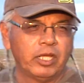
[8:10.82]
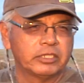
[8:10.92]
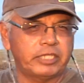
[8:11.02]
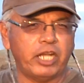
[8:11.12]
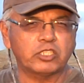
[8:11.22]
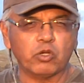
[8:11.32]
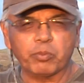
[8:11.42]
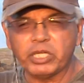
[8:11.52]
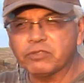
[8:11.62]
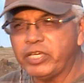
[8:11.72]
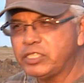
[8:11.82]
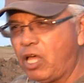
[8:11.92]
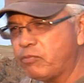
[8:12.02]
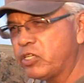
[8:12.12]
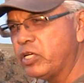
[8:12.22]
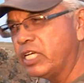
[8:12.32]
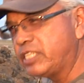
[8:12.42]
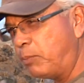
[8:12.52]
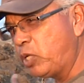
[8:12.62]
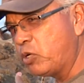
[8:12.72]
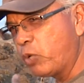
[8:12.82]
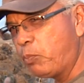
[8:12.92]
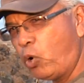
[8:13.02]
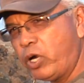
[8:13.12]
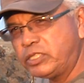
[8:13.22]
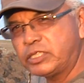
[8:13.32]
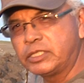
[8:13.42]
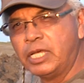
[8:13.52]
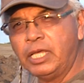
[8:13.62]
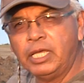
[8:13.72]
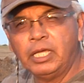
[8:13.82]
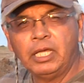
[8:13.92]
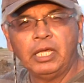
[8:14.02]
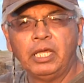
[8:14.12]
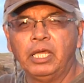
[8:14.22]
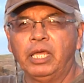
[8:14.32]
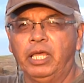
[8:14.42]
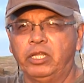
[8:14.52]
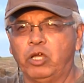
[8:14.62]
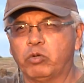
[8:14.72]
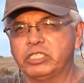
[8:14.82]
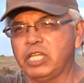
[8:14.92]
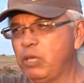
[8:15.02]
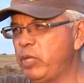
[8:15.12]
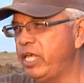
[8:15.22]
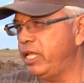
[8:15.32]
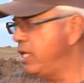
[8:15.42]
State Historic Preservation Officer accepted the reports. There was limited